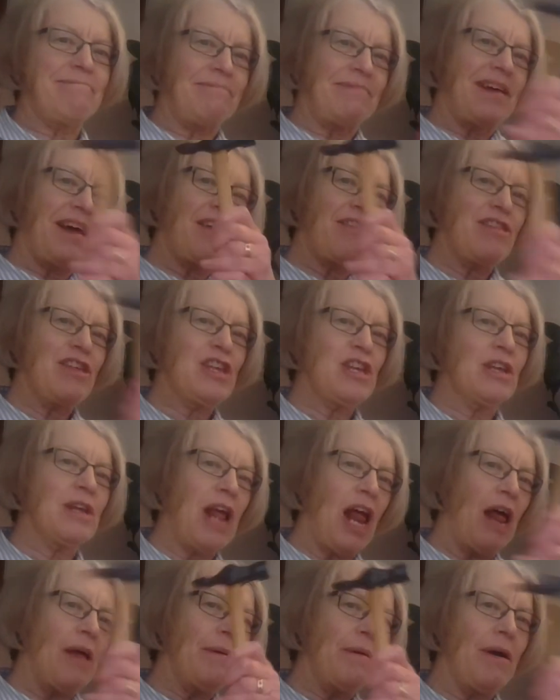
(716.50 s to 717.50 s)
I think
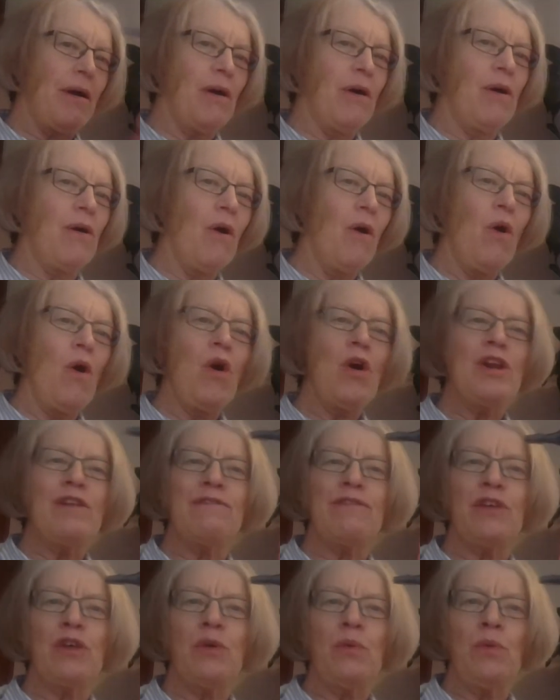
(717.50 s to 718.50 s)
all of
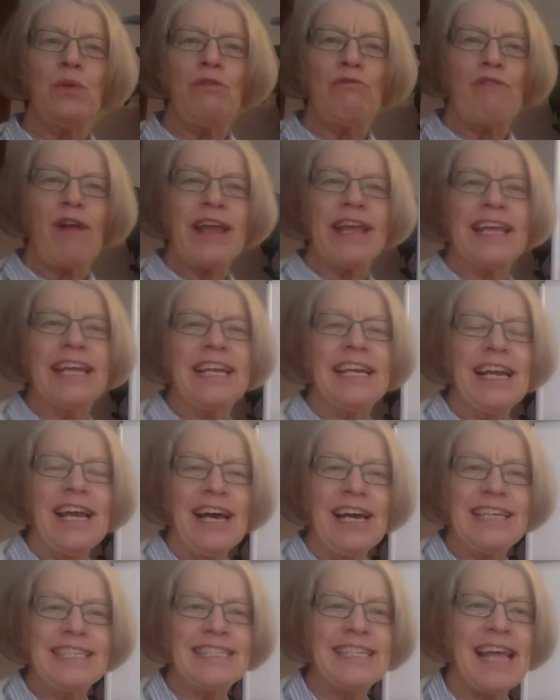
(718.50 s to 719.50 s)
you will
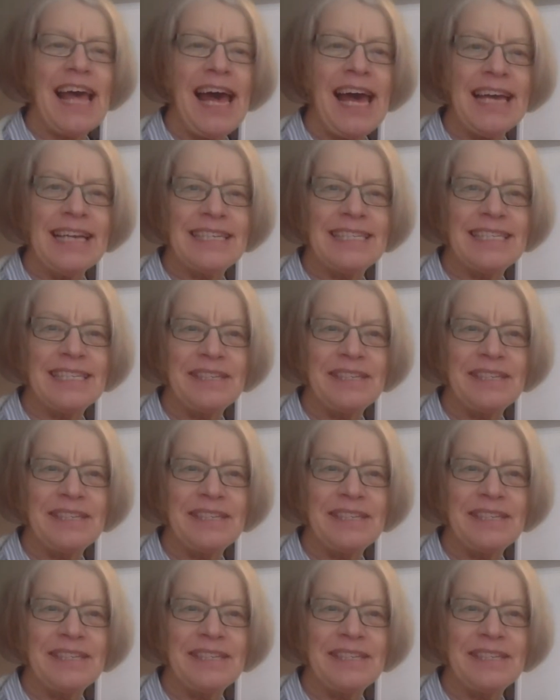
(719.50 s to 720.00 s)
recognise that,